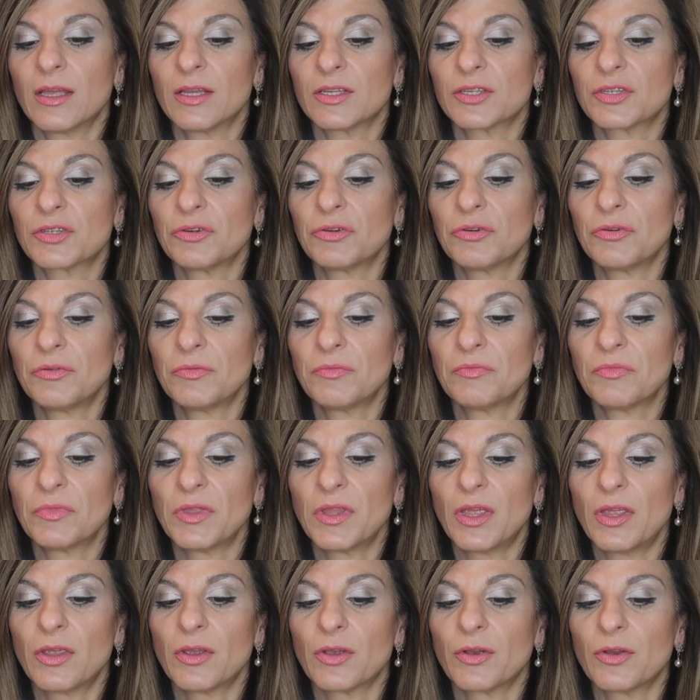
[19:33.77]
So
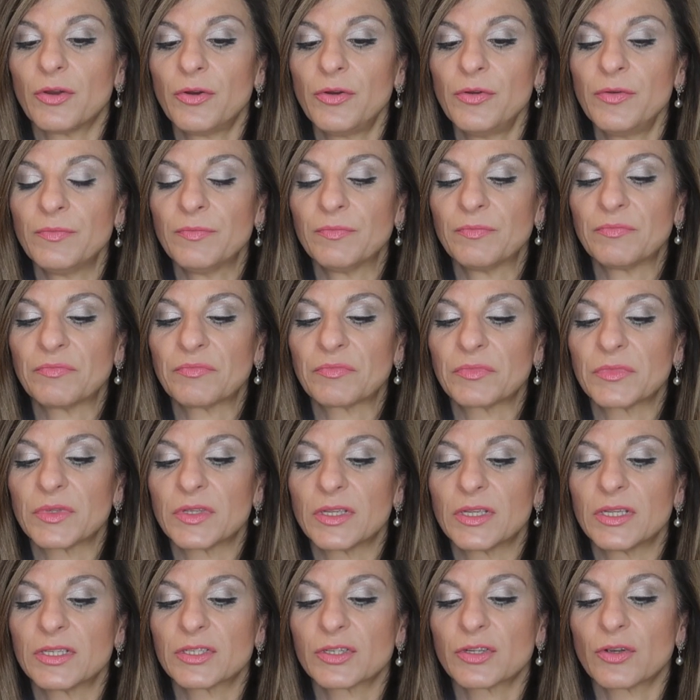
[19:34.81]
there you go.
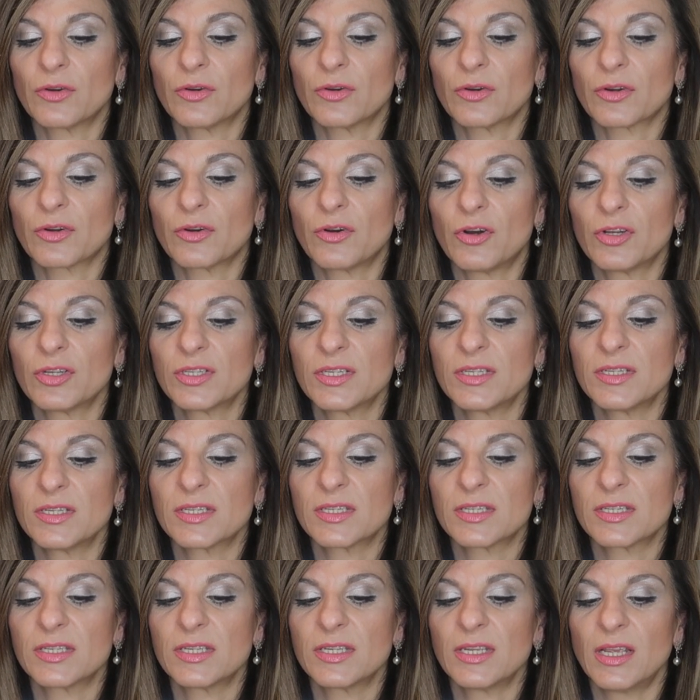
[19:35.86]
It's got
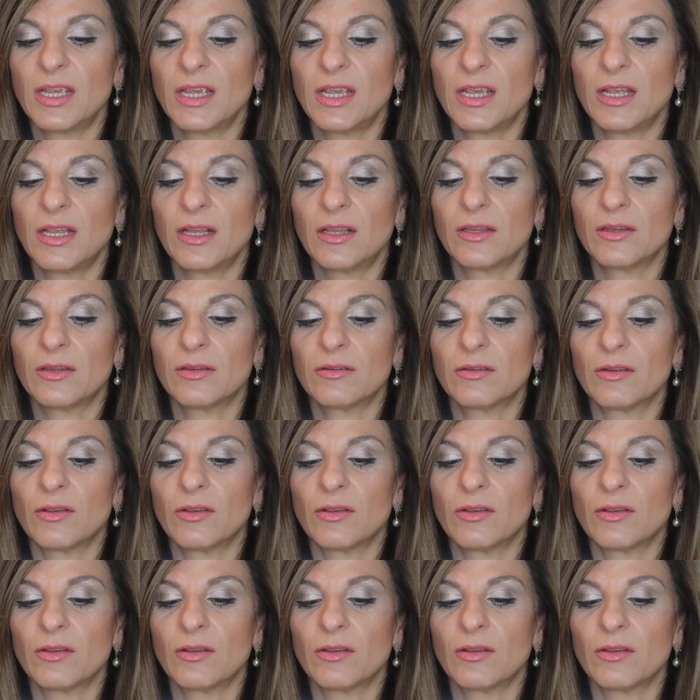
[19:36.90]
cottonseed,